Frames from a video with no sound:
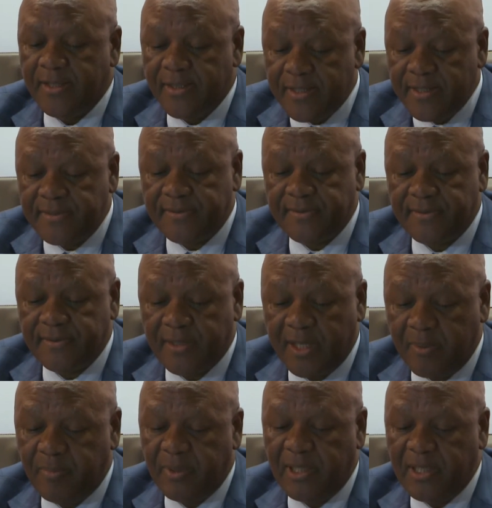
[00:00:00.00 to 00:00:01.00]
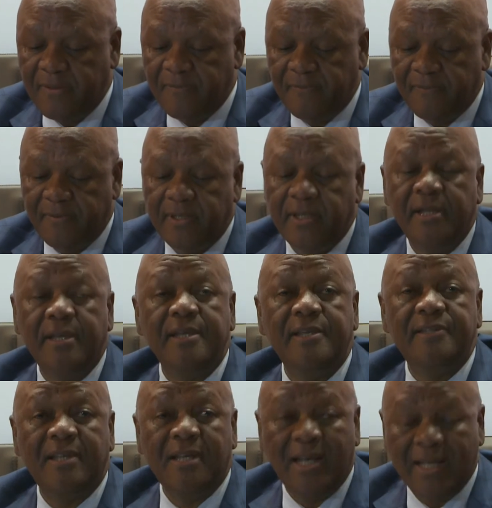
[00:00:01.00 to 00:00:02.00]
This, I believe,
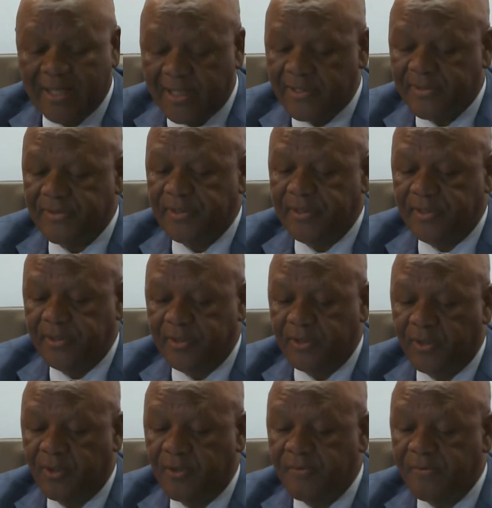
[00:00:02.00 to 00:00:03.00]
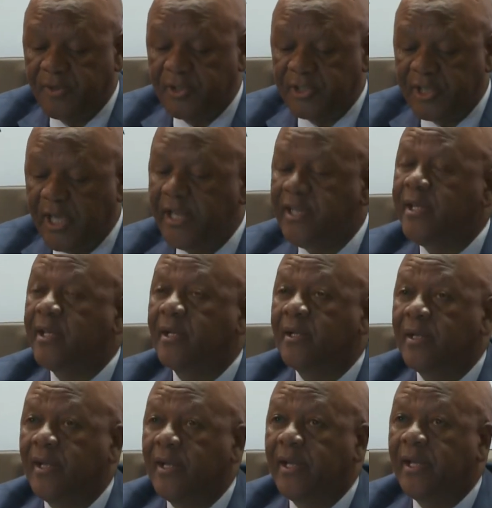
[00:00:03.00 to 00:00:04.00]
is a legacy of your tenure
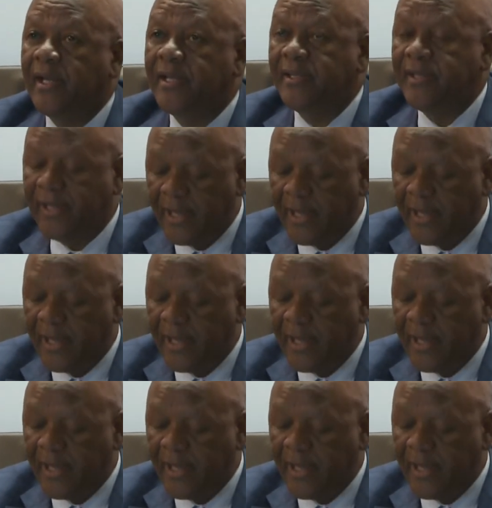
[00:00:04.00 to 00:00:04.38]
at the